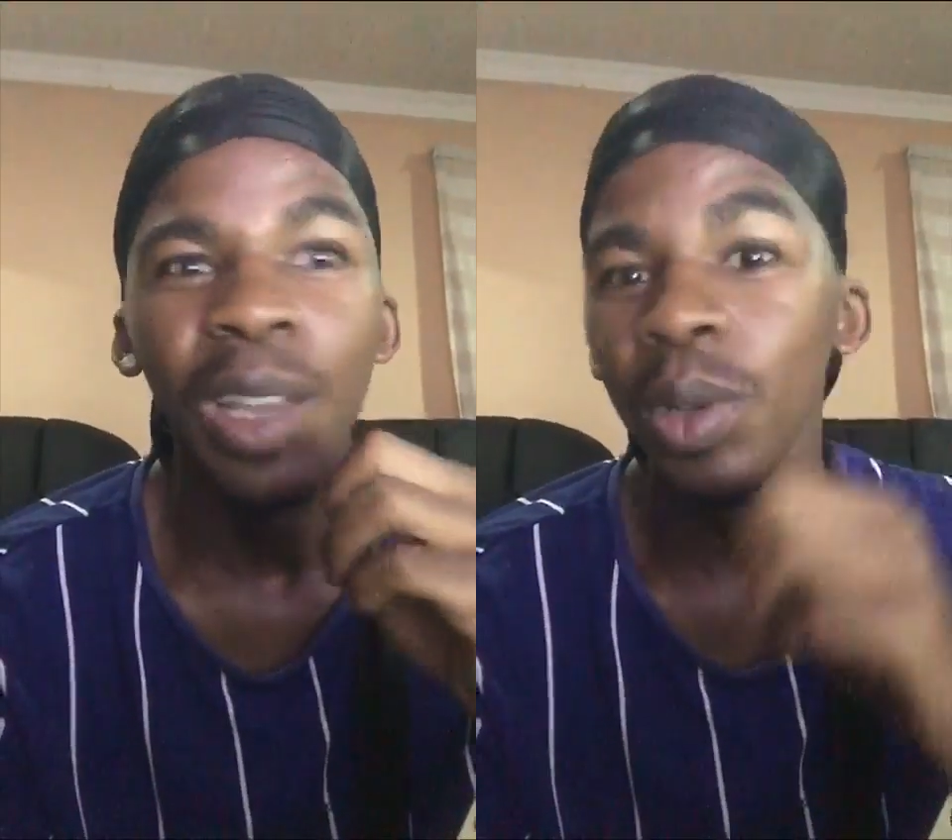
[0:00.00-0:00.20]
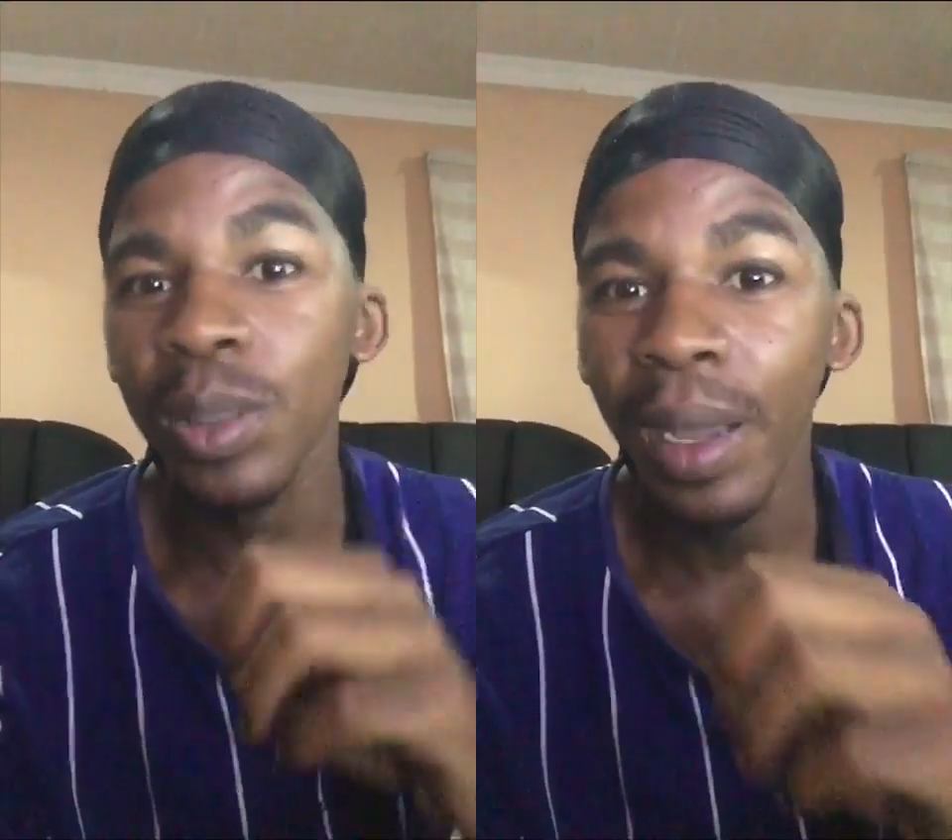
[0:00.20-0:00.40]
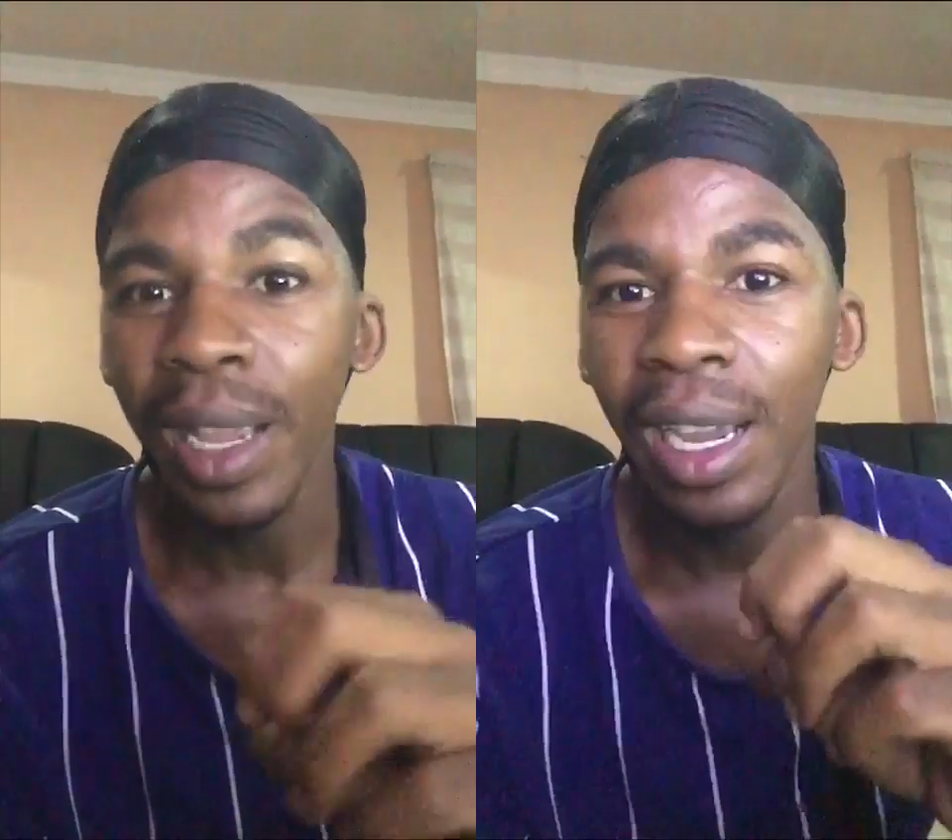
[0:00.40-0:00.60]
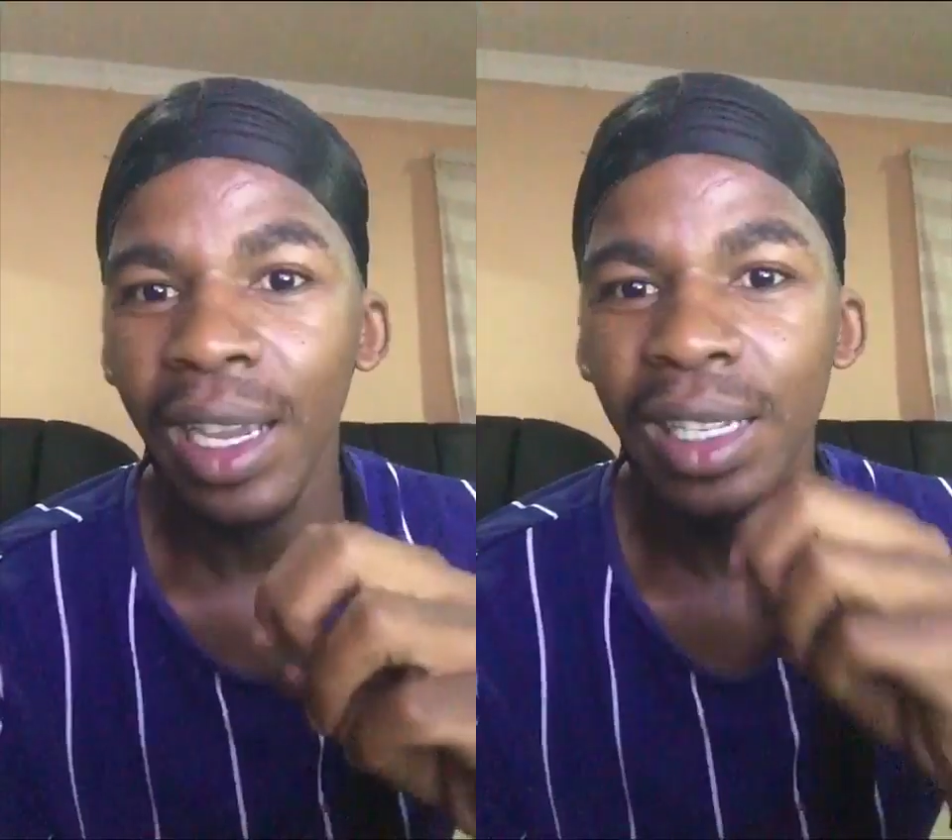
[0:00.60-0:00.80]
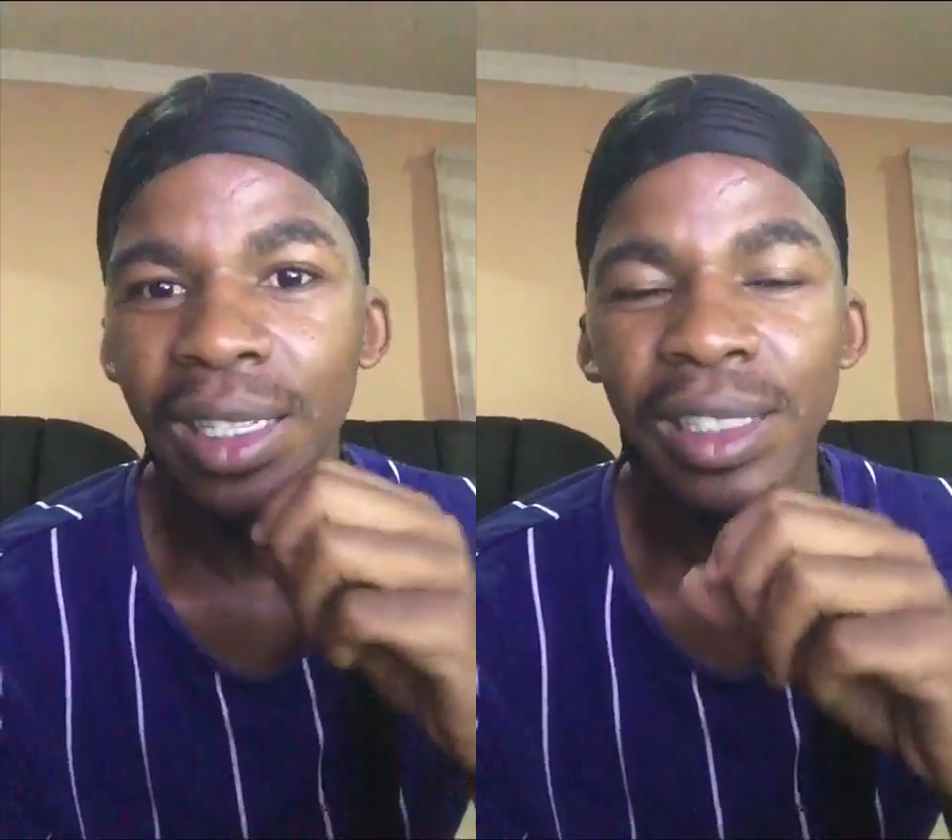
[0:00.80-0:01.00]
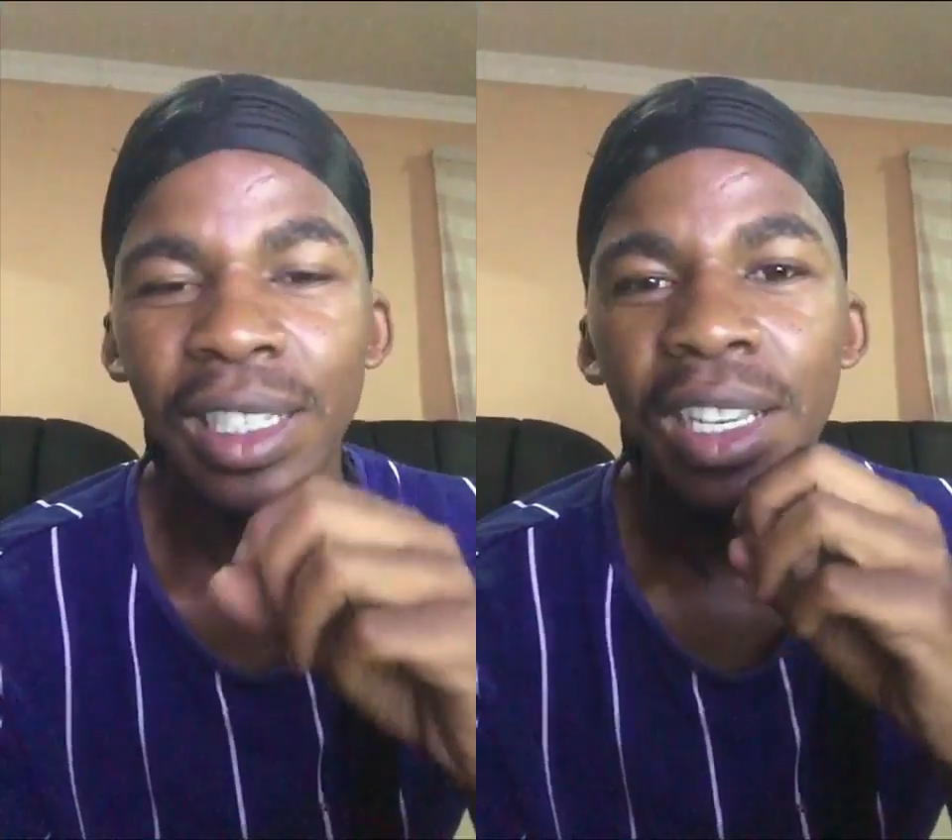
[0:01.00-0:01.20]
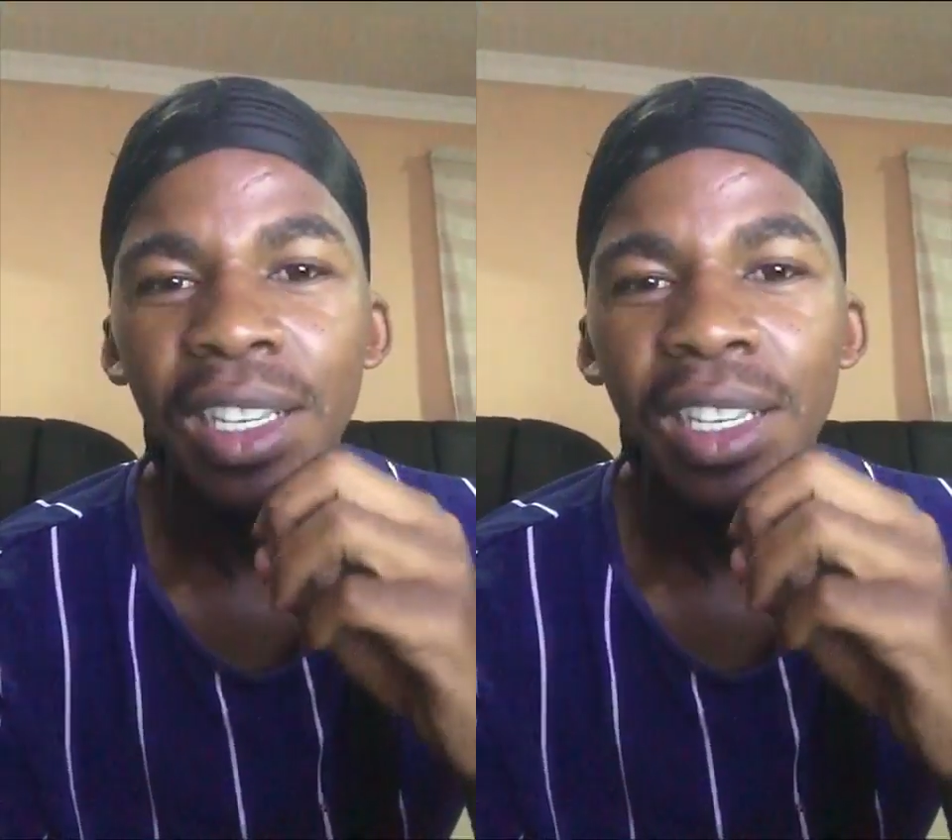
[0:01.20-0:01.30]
was my highlight.